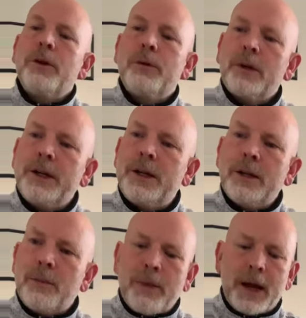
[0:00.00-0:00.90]
they were leading
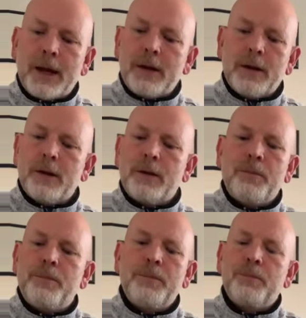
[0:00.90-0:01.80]
the men, the
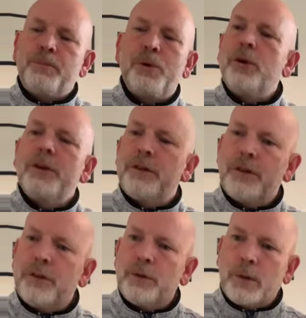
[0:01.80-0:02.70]
poor decisions they were